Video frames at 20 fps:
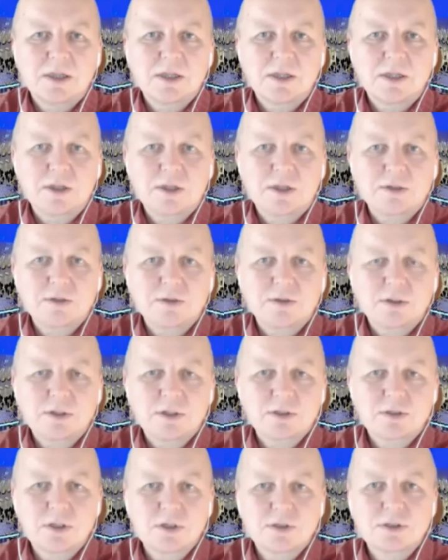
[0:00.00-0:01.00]
the
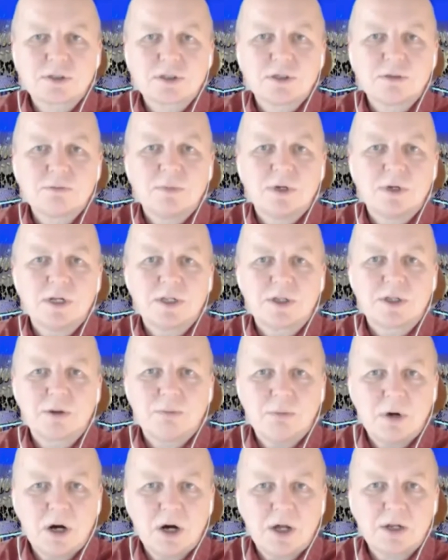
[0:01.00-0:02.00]
system and the
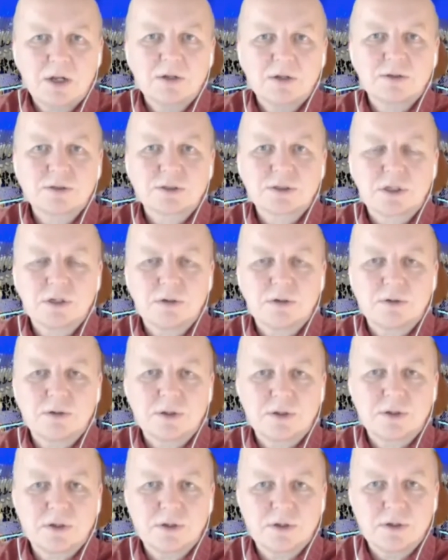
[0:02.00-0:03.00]
models,
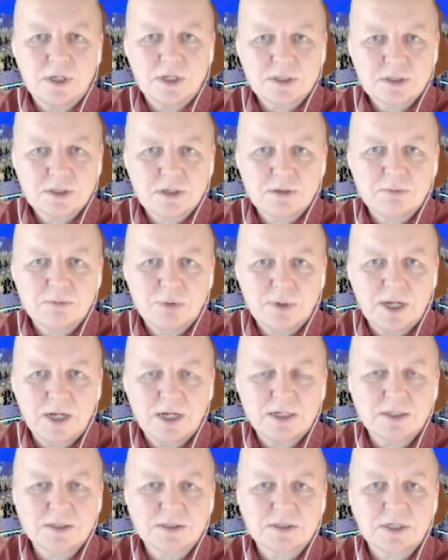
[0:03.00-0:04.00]
the lesson
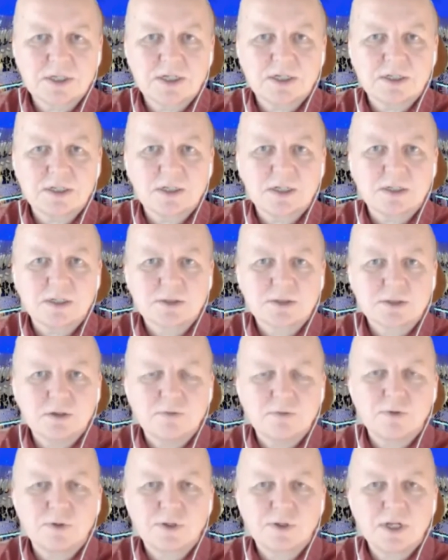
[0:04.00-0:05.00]
plans and so
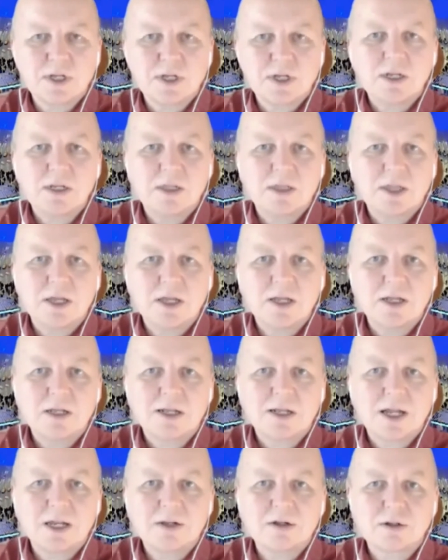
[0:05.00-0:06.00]
forth, they
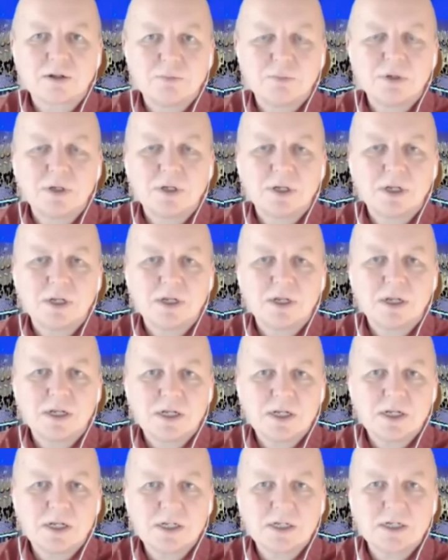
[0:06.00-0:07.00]
cannot be
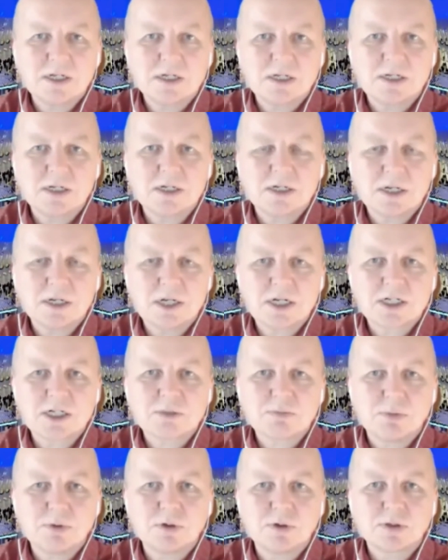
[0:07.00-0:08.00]

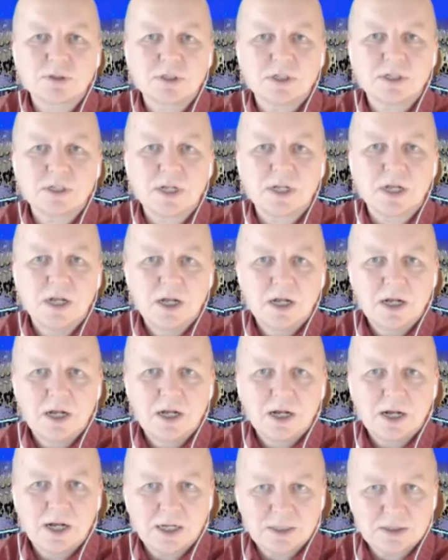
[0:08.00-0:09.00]
exported
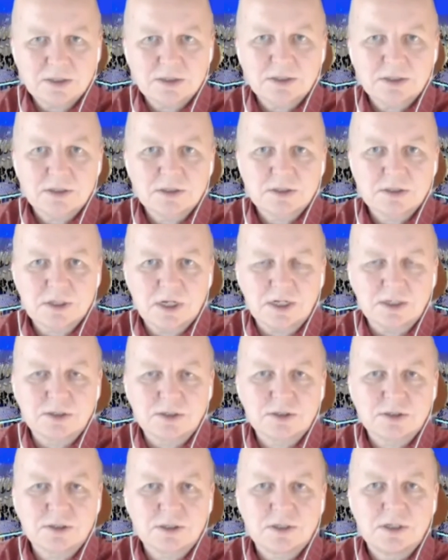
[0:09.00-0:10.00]
as
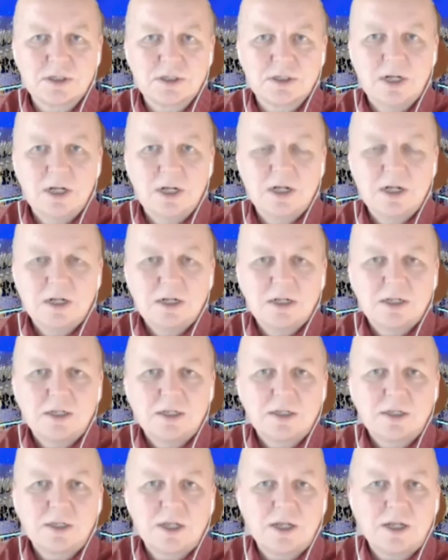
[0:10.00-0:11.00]
such.
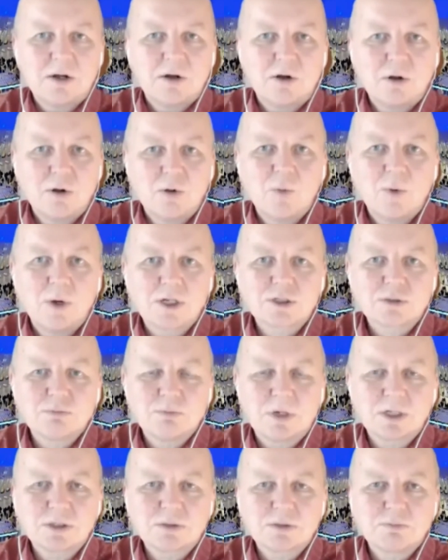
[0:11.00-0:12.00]
They always
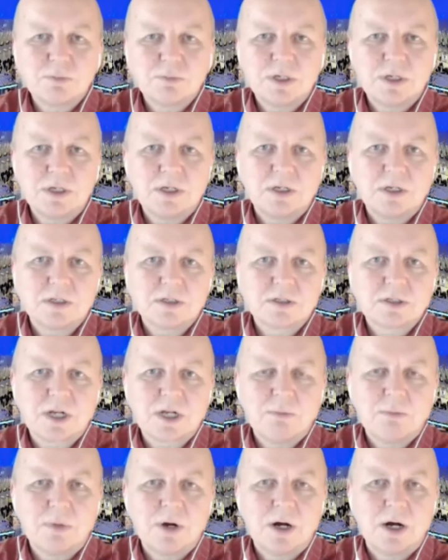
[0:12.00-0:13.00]
must be
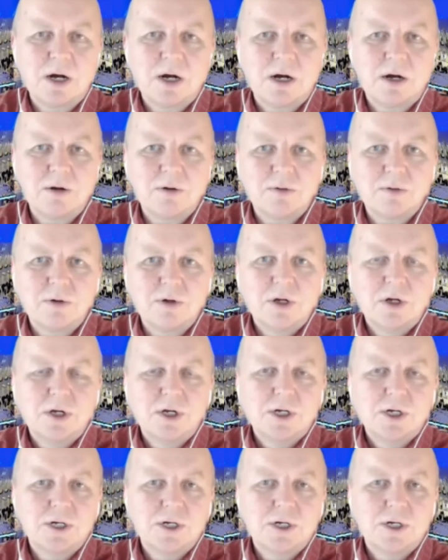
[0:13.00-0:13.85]
somehow